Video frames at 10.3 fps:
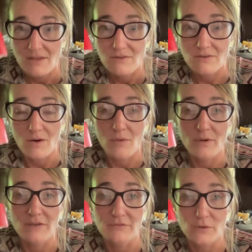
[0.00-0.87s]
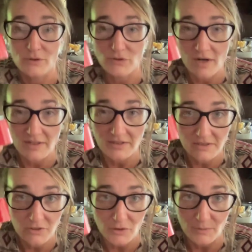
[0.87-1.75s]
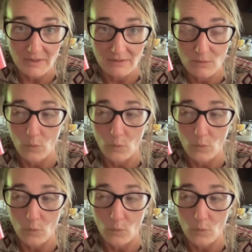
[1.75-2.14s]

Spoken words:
So if you're trying to determine